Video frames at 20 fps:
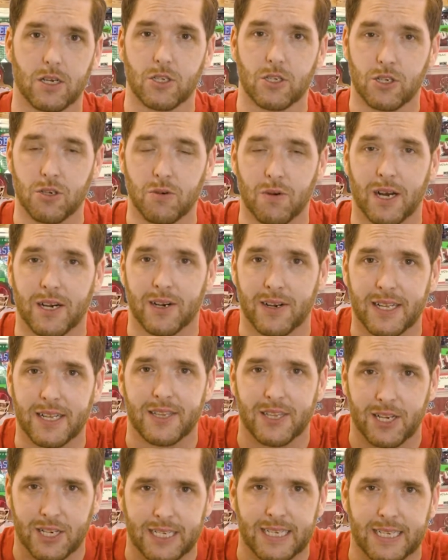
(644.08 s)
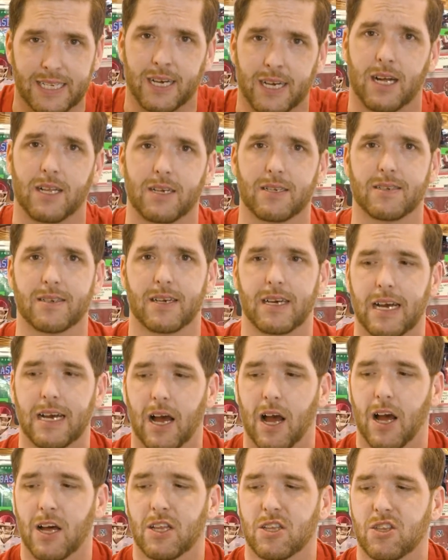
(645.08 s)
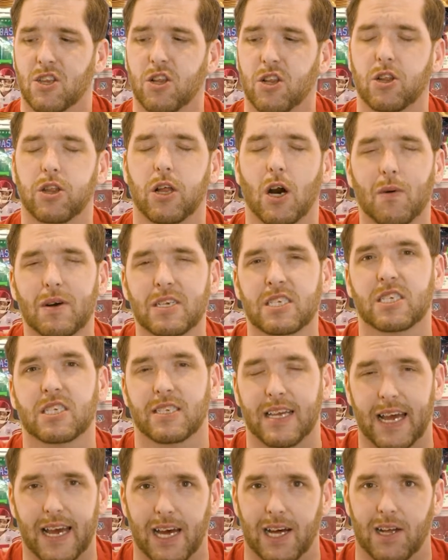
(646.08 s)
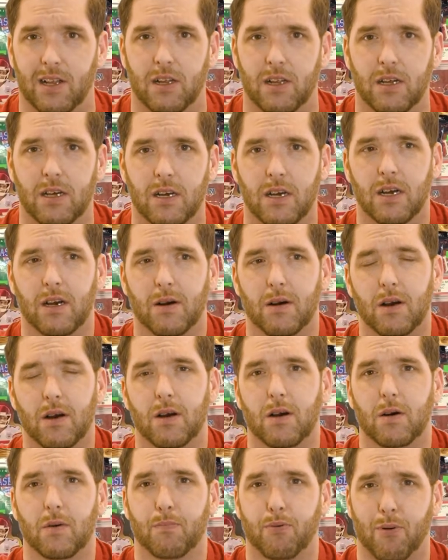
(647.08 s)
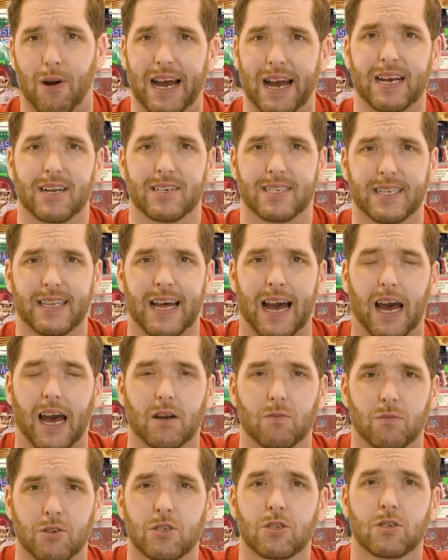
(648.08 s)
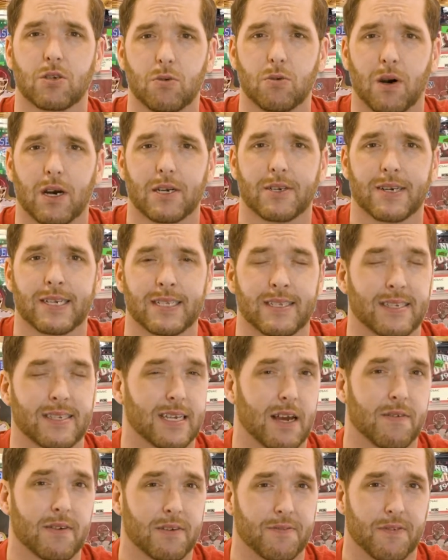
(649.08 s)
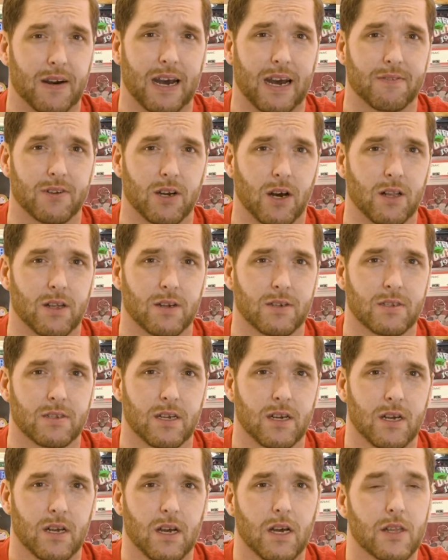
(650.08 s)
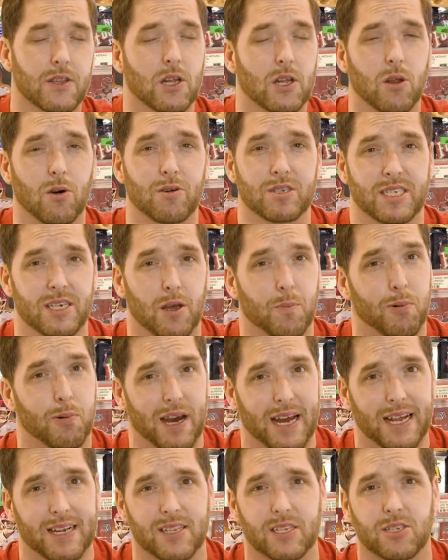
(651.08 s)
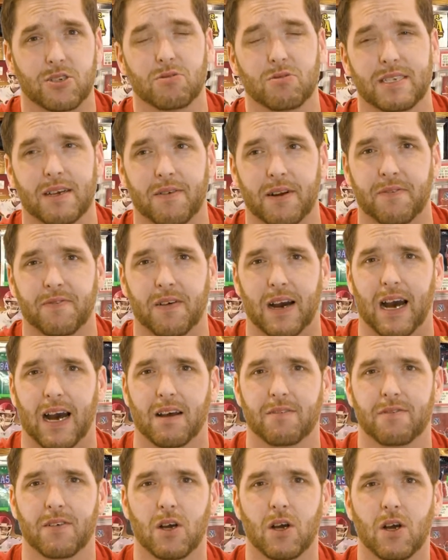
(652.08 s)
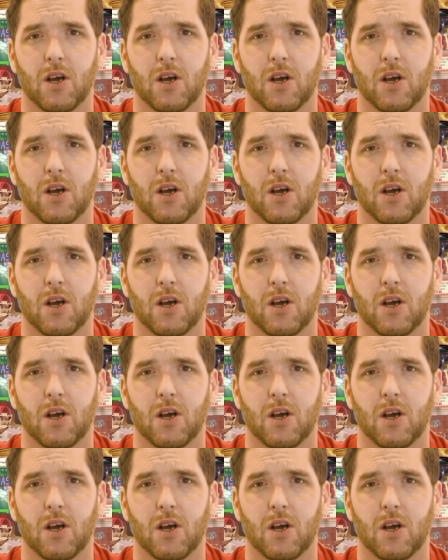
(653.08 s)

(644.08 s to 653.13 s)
$213. The lowest sale prior to that was $275. The lowest sale prior to the $275,